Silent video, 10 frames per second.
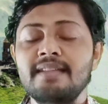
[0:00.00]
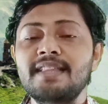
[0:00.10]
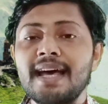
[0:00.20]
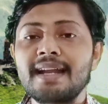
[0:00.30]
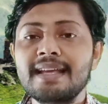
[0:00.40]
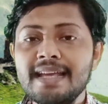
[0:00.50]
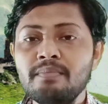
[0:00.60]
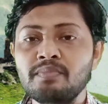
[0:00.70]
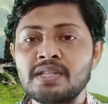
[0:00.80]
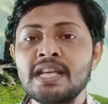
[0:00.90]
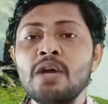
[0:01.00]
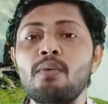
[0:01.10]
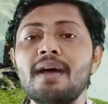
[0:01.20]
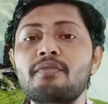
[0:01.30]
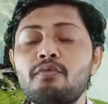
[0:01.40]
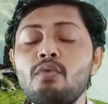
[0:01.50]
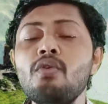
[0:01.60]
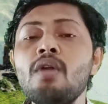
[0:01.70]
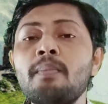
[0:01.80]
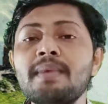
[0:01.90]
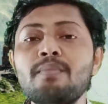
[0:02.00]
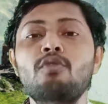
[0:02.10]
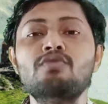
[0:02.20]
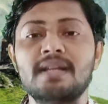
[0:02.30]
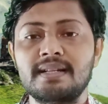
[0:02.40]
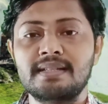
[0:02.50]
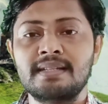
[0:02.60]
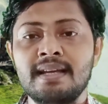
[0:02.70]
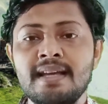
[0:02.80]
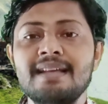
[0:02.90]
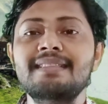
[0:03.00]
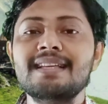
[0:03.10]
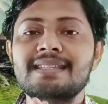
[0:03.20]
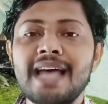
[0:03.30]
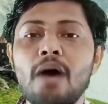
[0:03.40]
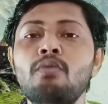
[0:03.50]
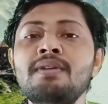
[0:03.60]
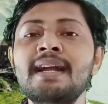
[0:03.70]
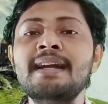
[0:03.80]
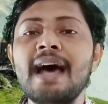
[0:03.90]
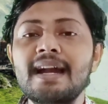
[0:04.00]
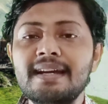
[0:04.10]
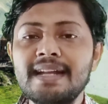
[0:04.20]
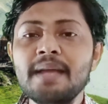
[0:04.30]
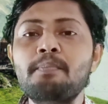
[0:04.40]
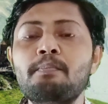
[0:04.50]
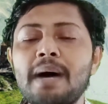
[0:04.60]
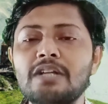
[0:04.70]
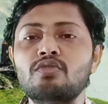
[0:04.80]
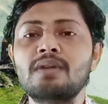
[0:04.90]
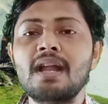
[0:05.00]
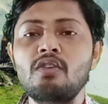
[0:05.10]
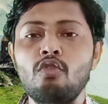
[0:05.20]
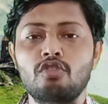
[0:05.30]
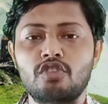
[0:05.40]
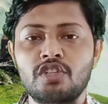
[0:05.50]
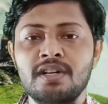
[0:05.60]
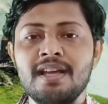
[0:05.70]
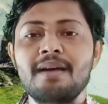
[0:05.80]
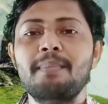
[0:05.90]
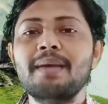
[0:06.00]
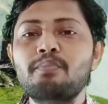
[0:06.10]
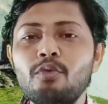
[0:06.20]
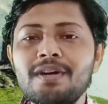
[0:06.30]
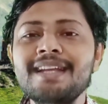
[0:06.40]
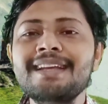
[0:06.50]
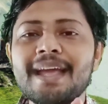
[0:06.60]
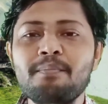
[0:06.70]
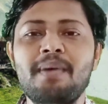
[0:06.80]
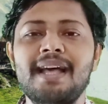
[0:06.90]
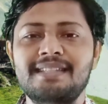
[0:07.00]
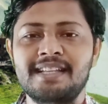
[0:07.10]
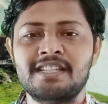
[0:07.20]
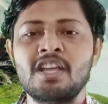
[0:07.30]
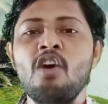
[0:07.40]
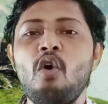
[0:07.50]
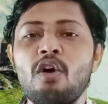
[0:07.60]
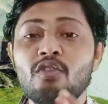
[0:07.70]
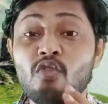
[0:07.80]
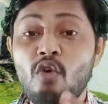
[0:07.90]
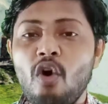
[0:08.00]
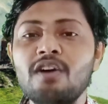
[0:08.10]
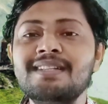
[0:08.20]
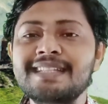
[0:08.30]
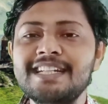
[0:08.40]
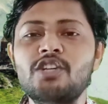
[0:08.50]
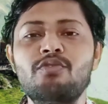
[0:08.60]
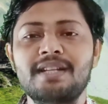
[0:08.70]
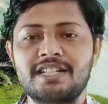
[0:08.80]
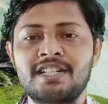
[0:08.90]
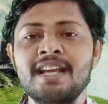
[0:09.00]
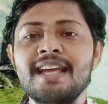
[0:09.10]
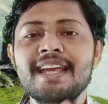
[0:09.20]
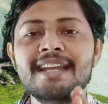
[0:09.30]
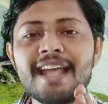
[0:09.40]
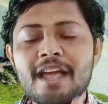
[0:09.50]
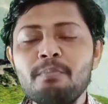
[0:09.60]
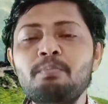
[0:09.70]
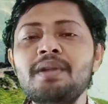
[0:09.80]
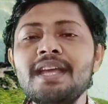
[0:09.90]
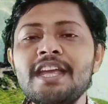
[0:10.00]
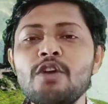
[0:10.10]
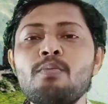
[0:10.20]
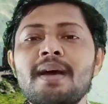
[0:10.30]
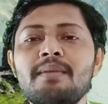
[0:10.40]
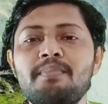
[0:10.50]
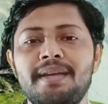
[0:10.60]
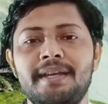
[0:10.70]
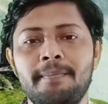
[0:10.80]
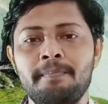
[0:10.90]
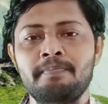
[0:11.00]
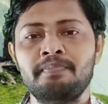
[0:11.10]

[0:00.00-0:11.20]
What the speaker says: Their hymns were full of emotions. They sounded a deep personal note by putting emphasis on God's interest in every human being.